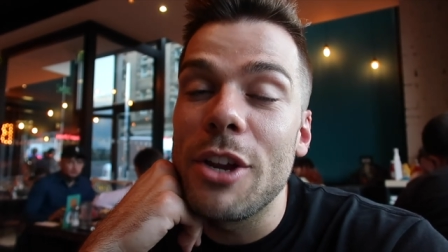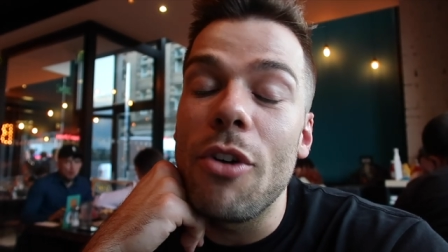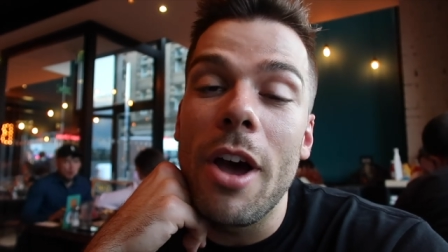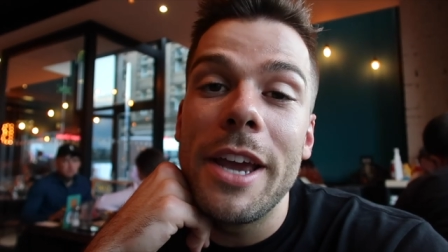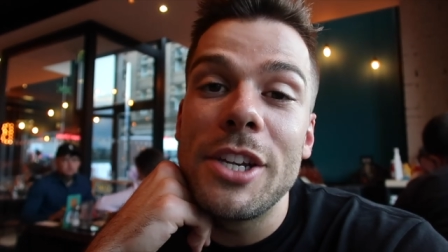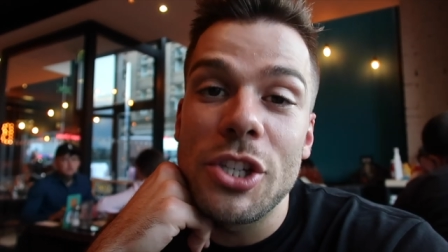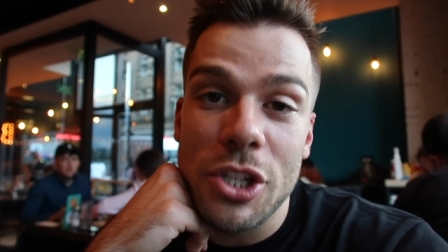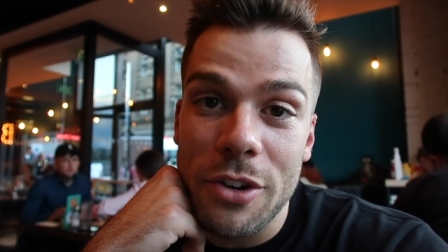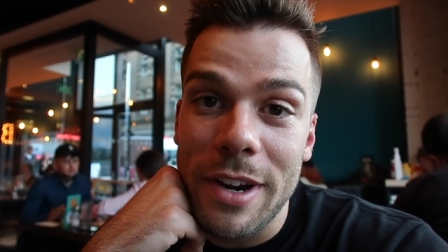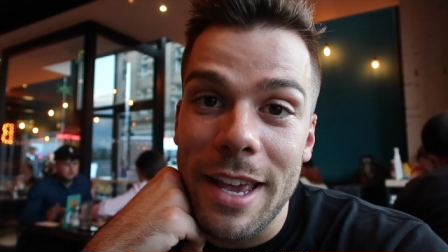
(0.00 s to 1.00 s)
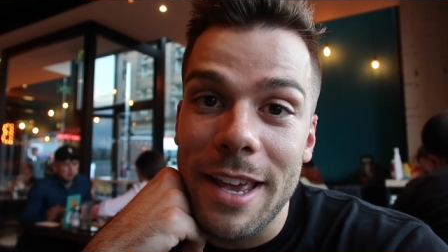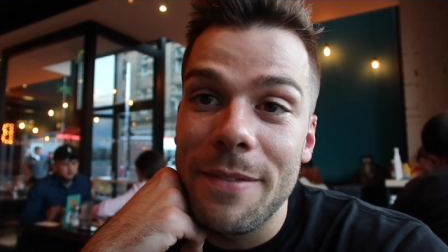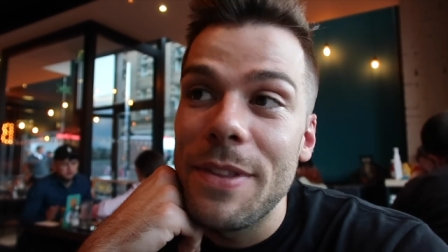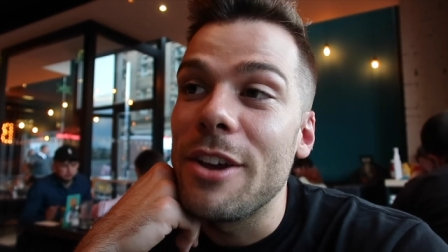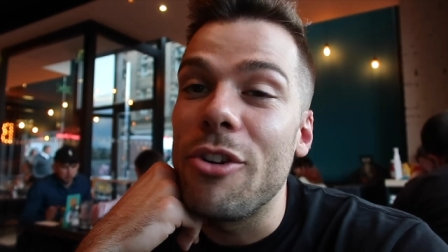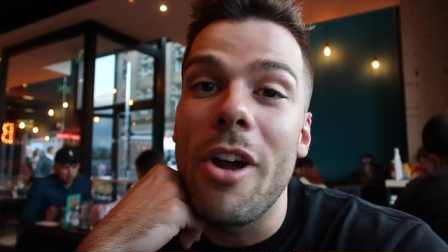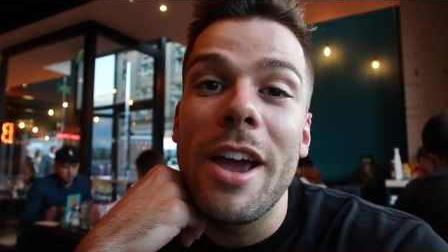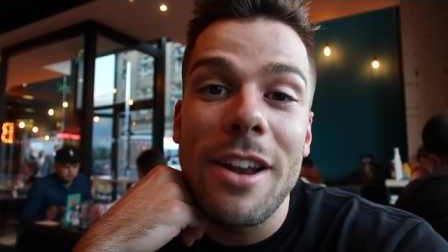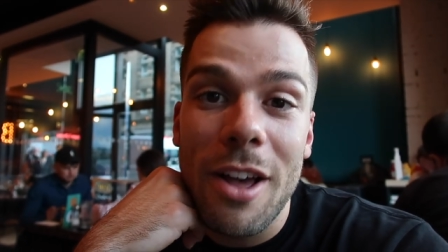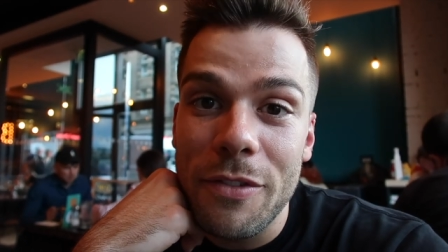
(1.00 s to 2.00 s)
I cried during it,
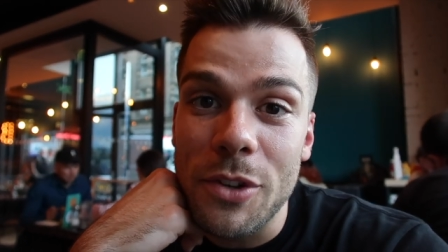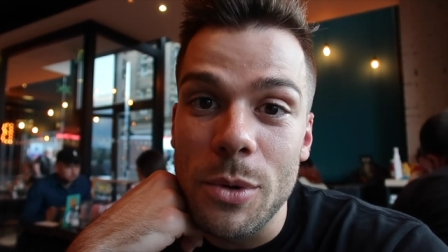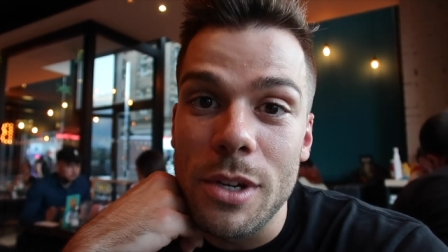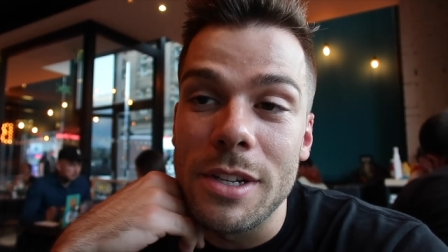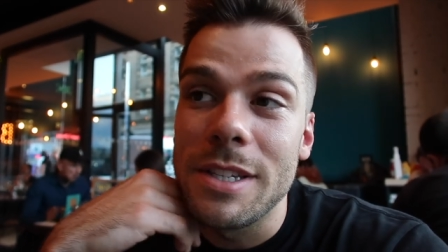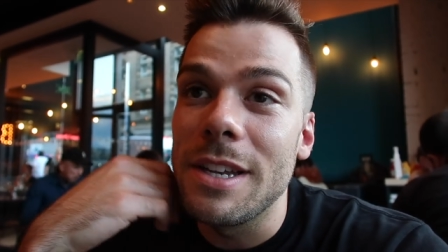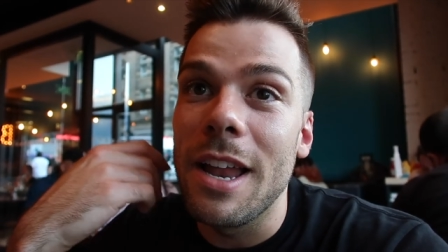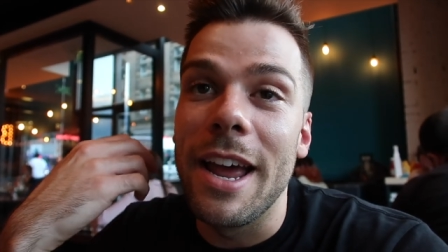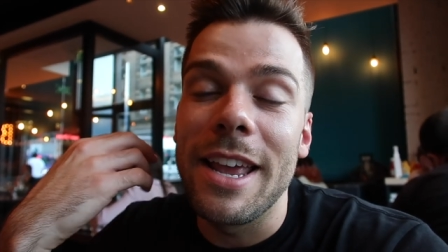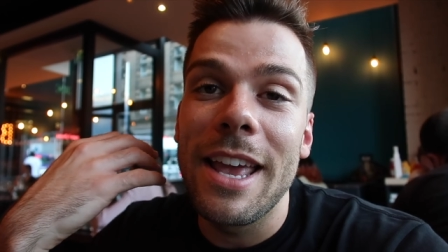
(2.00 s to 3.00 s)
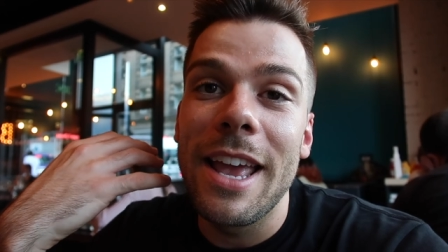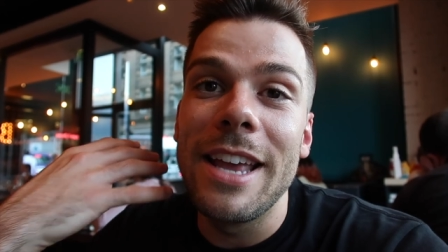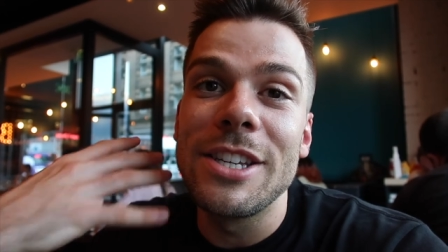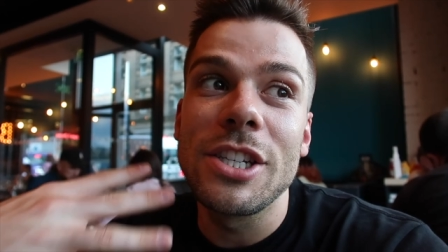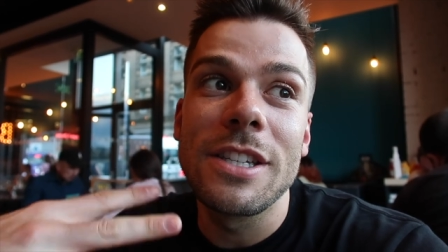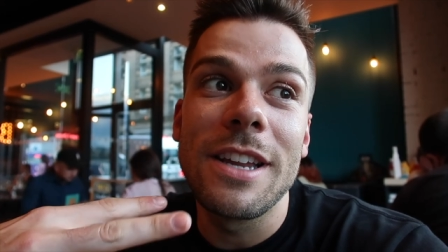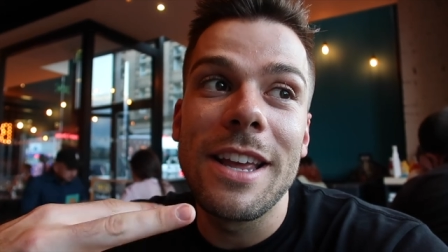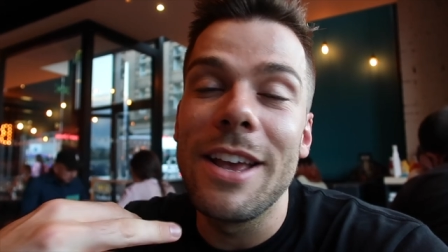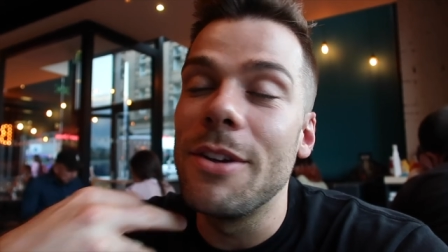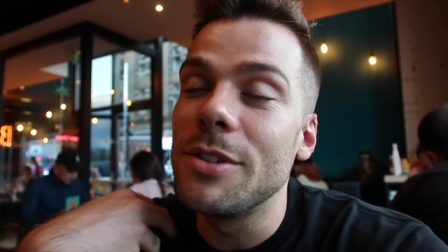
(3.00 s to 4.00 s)
cried afterwards, like, it was
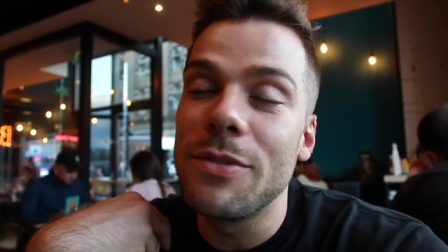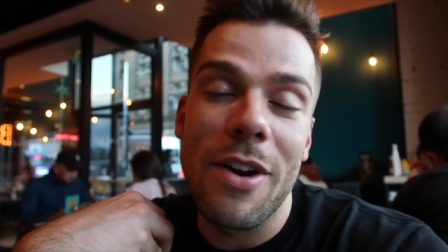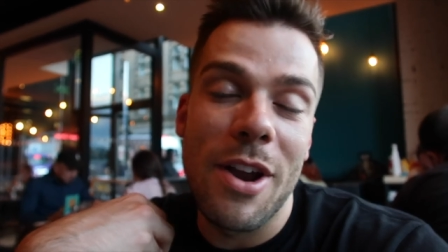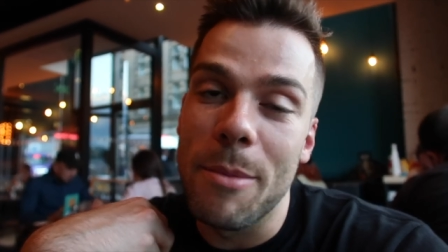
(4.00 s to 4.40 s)
very